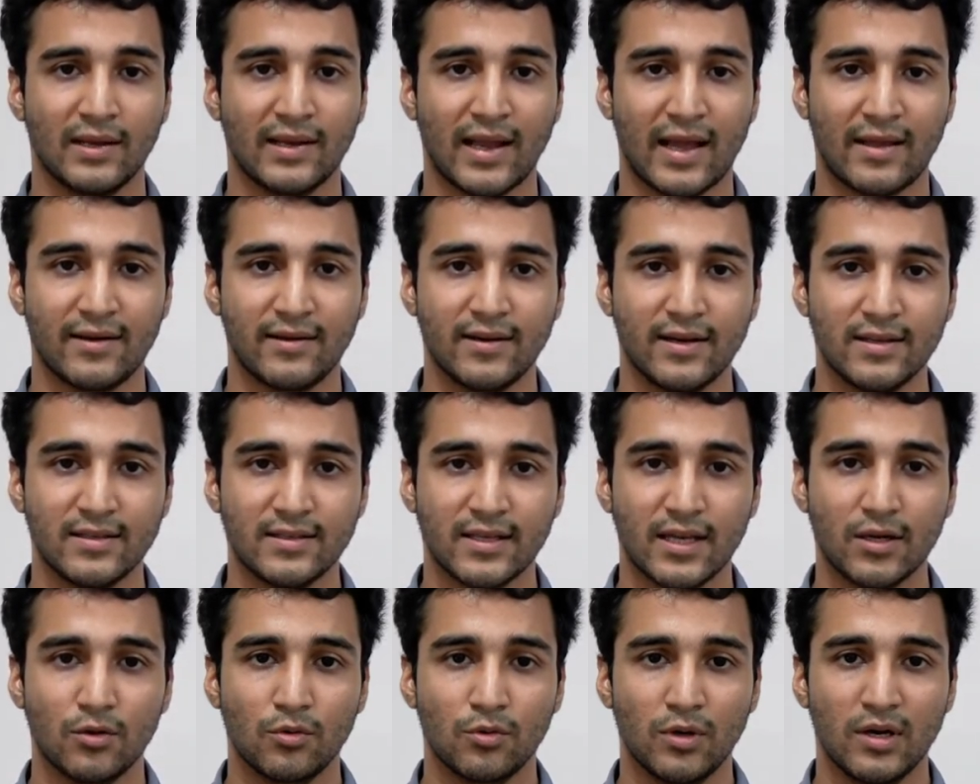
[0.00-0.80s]
Candidates
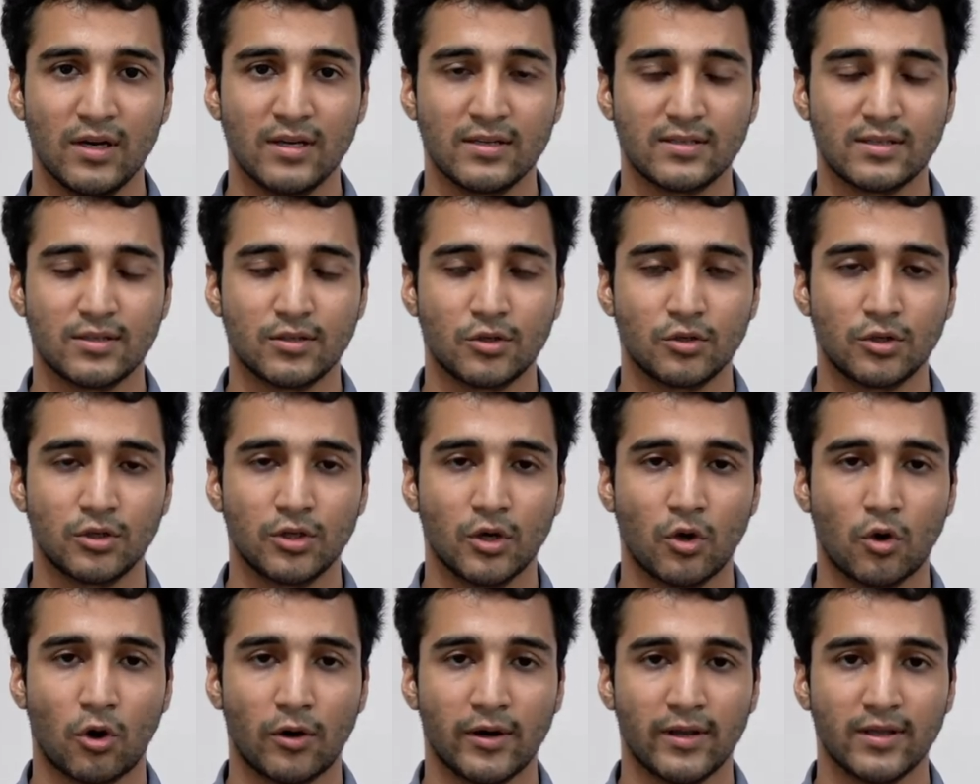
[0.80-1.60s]
can only listen to
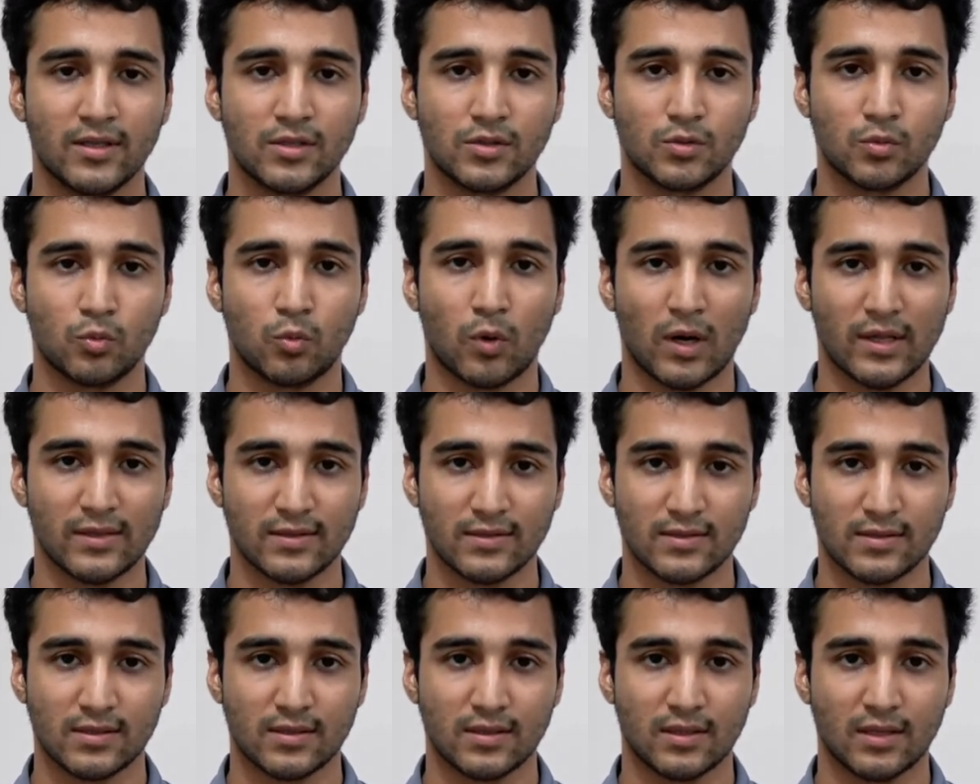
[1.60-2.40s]
the recordings
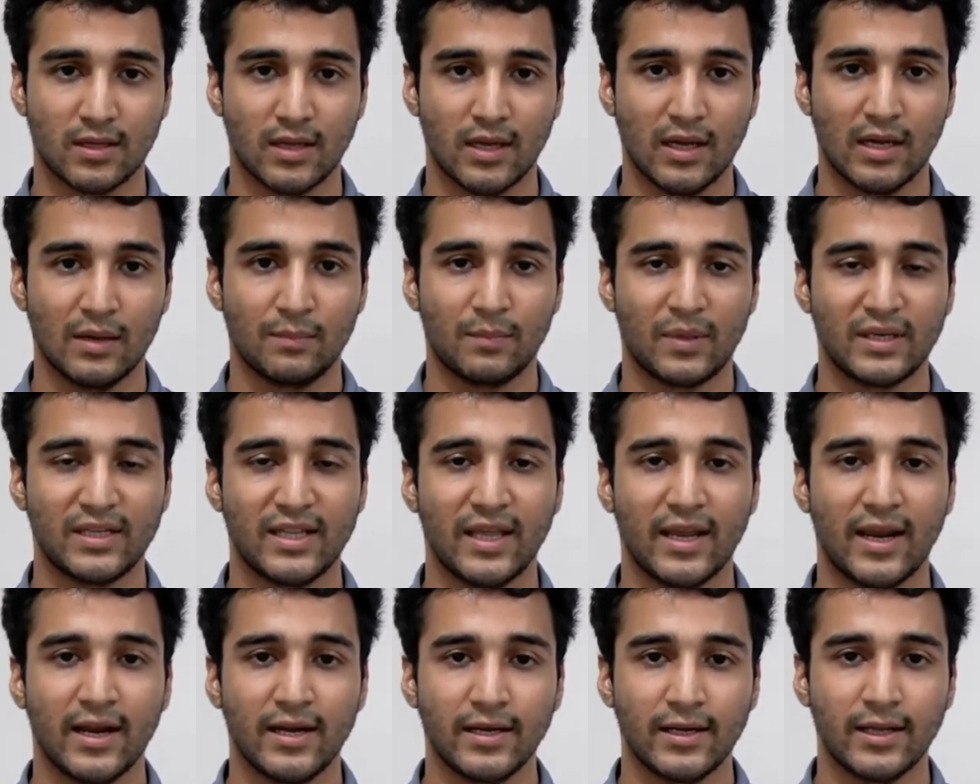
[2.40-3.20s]
once, but
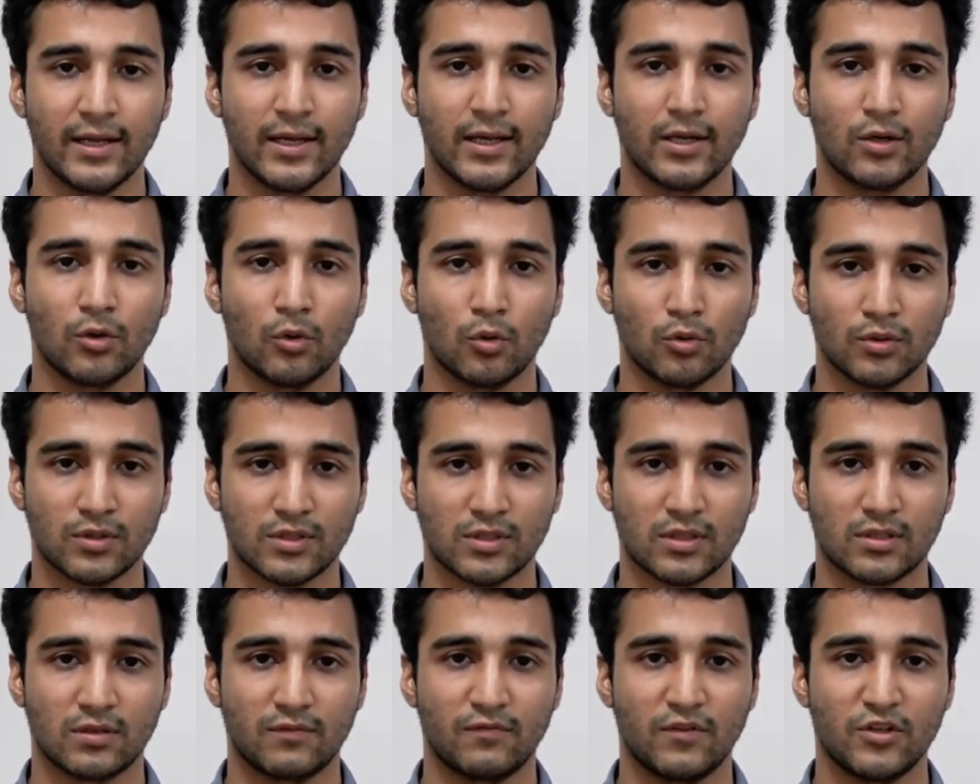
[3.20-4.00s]
they can take
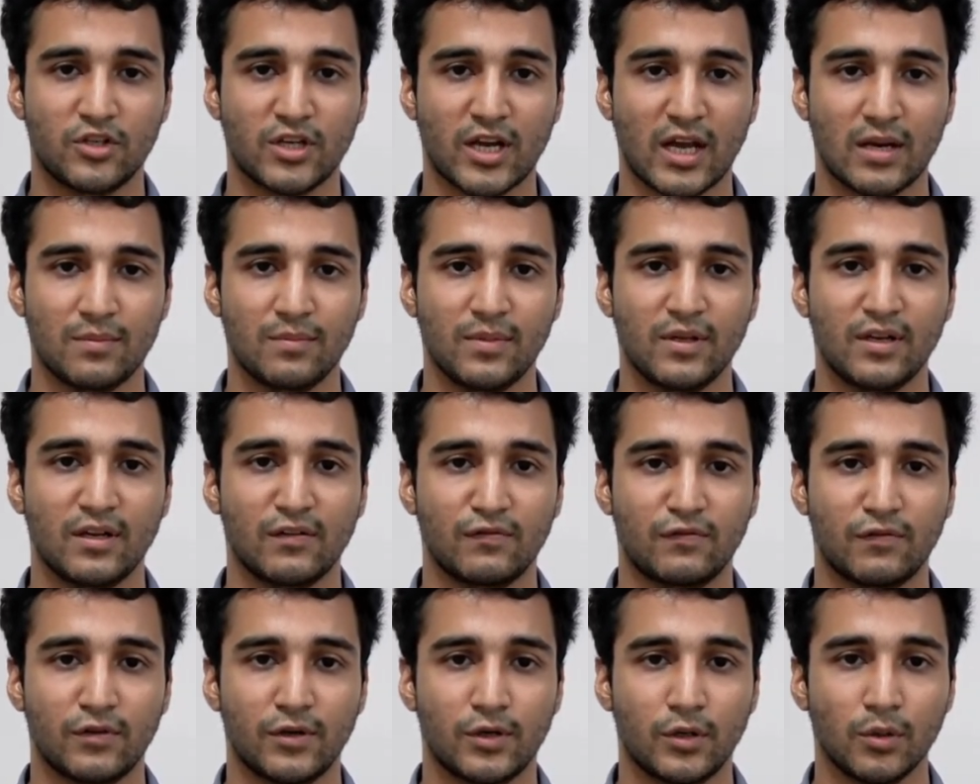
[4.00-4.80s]
notes which can be
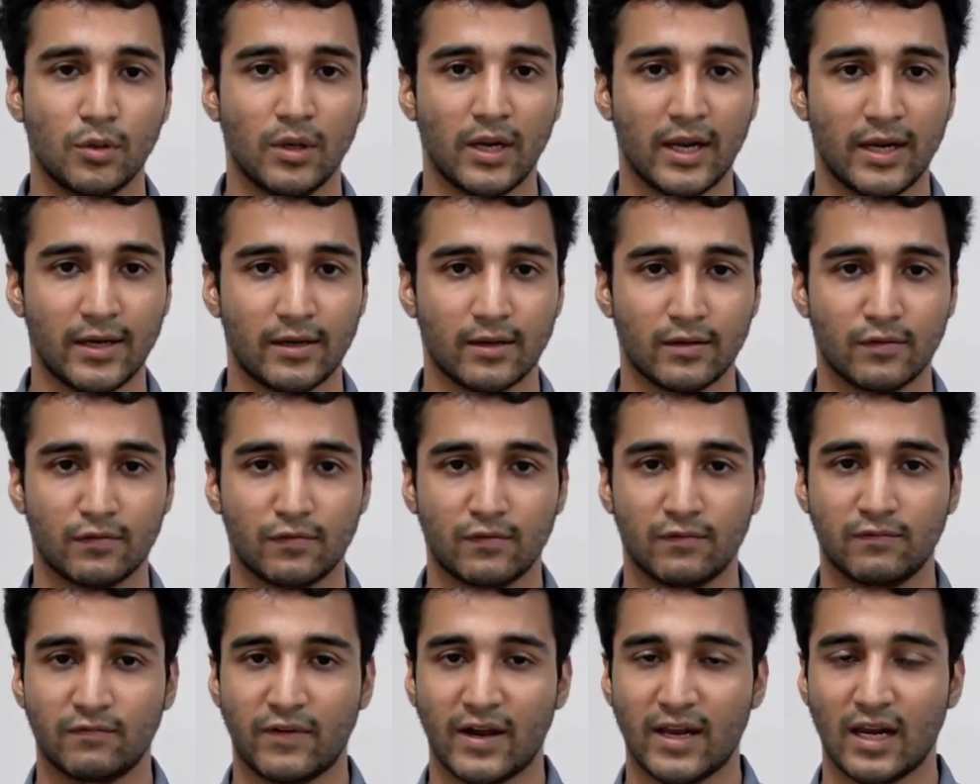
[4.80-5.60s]
referred to
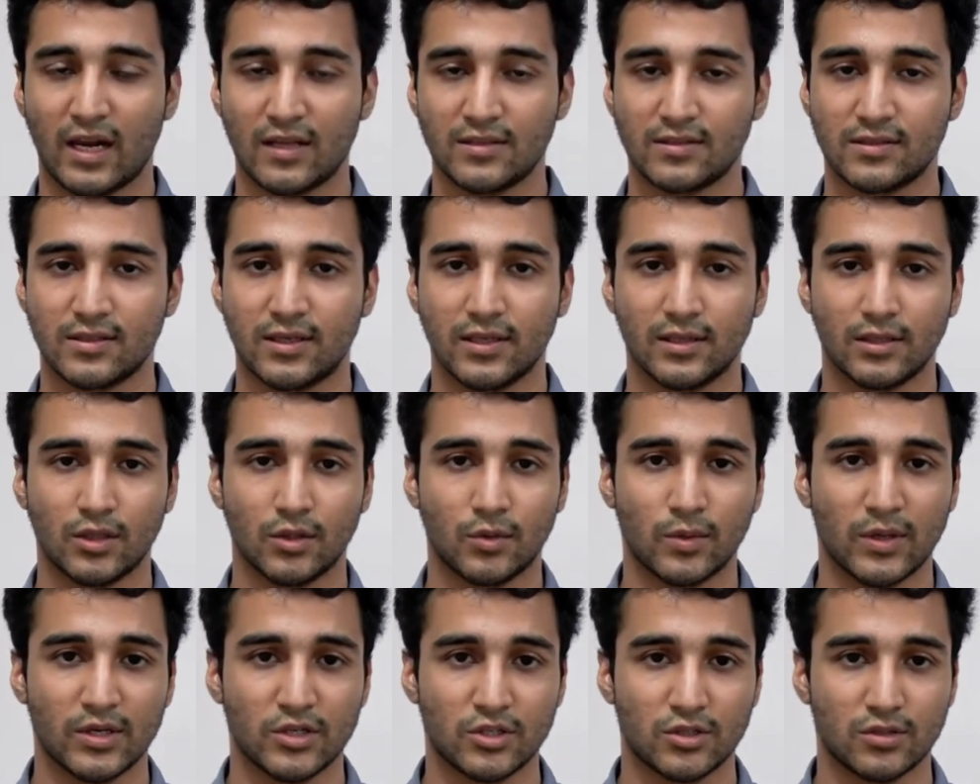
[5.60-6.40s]
later while answering the
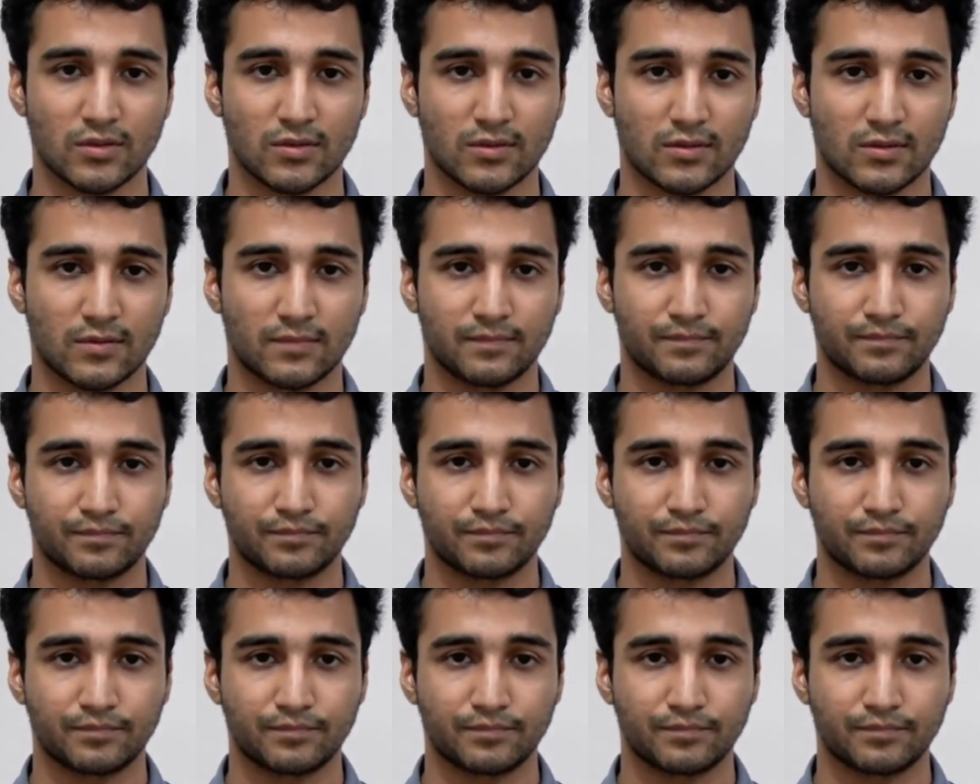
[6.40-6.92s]
questions.